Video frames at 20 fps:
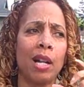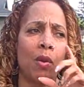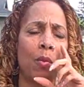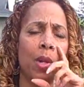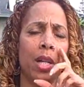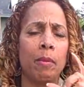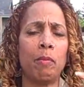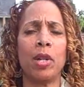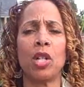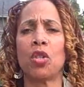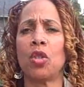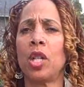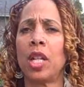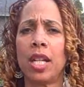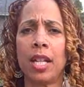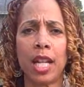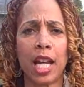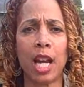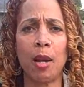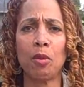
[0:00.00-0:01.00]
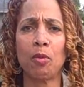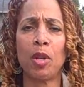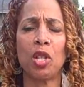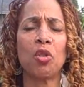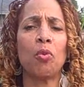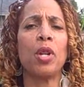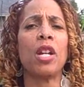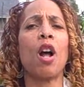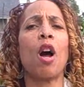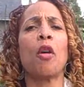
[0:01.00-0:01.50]
I don't want to mention any names,
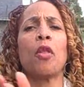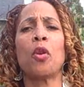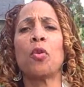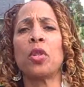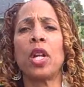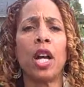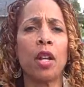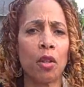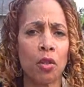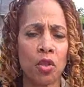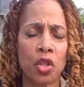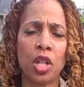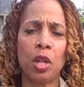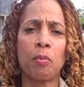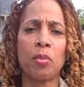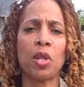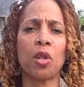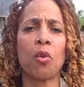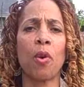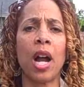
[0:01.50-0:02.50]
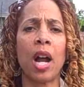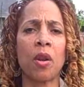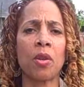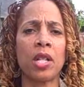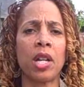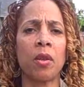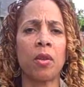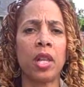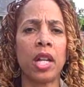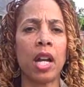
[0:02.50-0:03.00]
but you eat all those other chips and
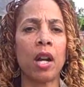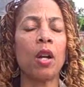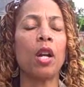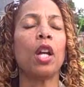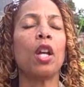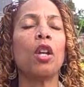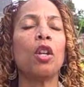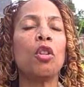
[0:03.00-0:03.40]
crackers out there,